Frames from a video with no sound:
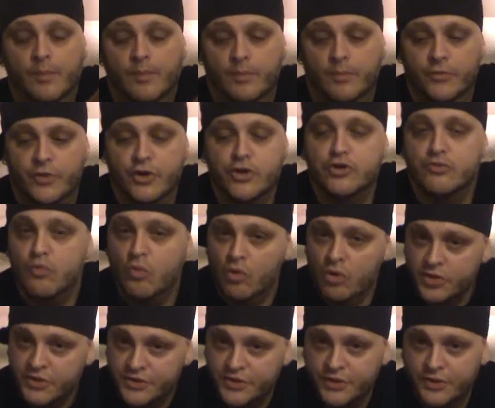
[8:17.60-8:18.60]
There's
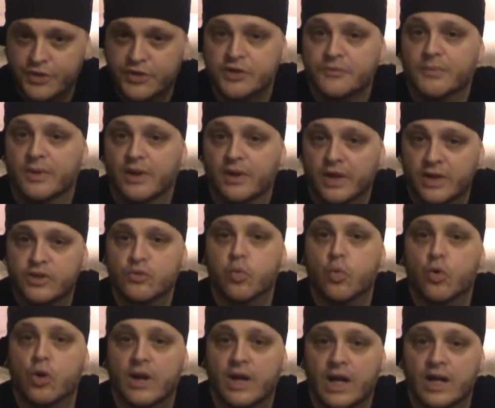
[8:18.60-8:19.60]
more to this, but let's
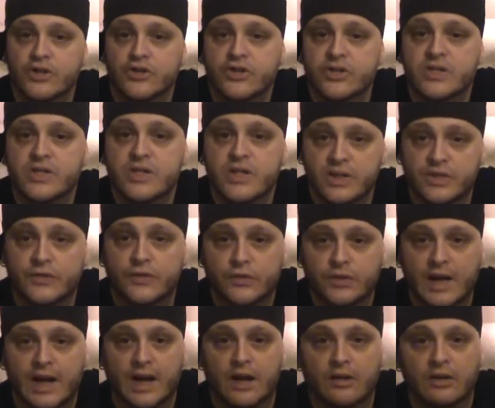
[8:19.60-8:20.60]
work on just this for
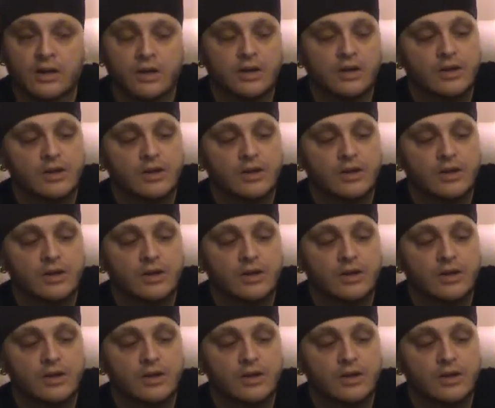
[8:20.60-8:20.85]
now.